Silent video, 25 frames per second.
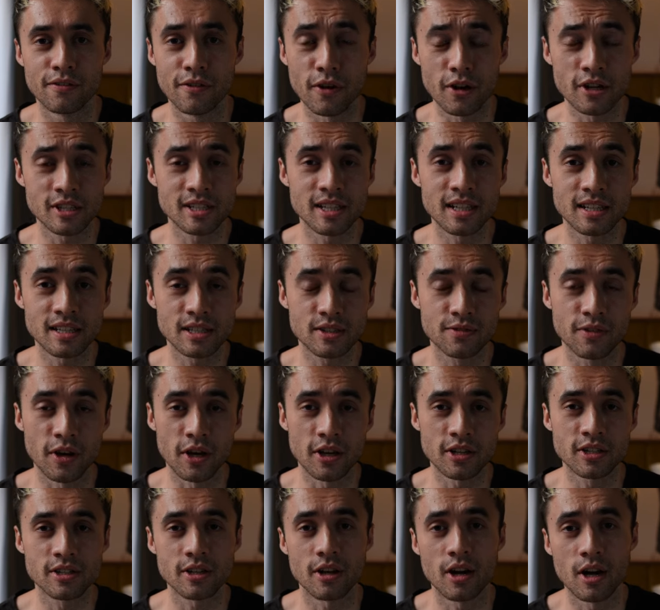First things
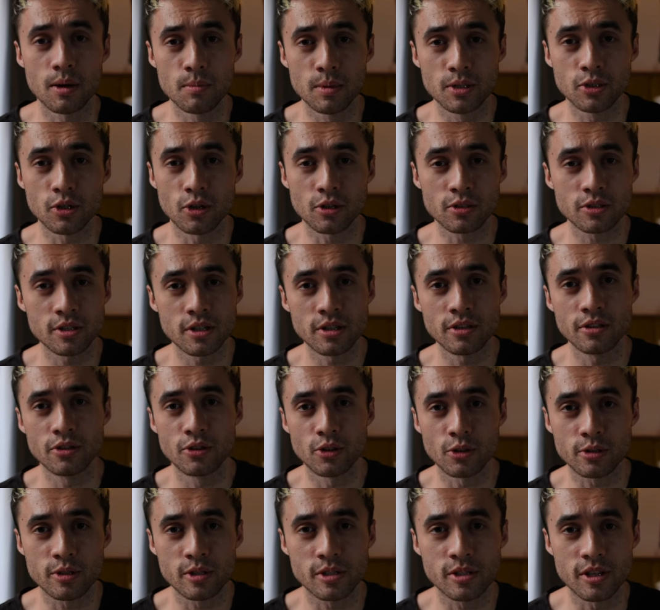first, I'm a doctor,
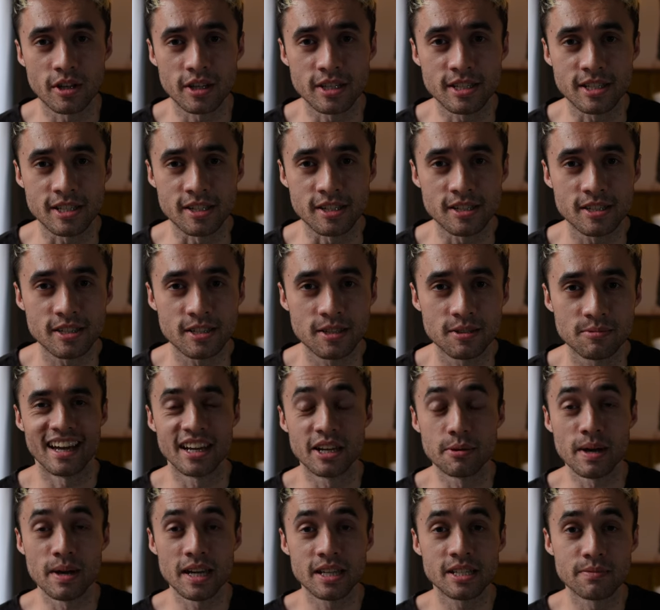not a scientist, and
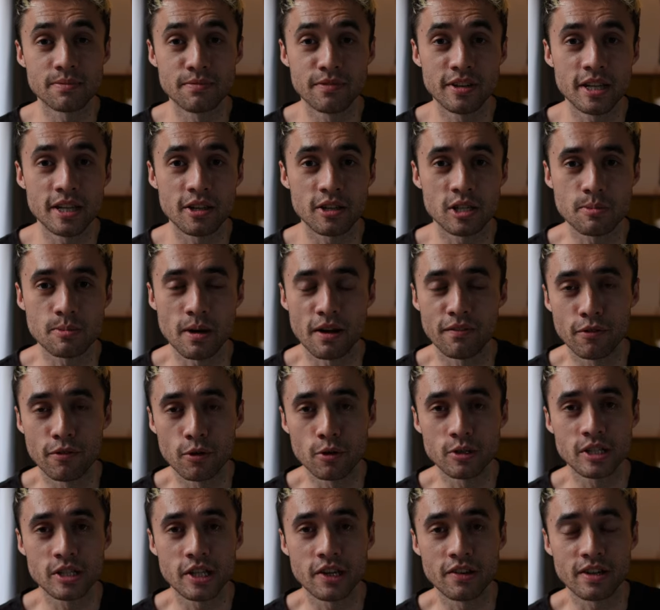I made some videos about
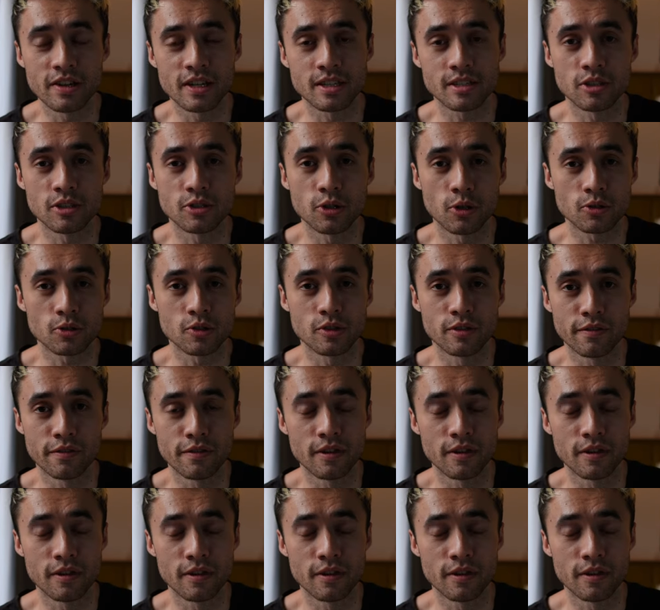volunteering as a doctor in the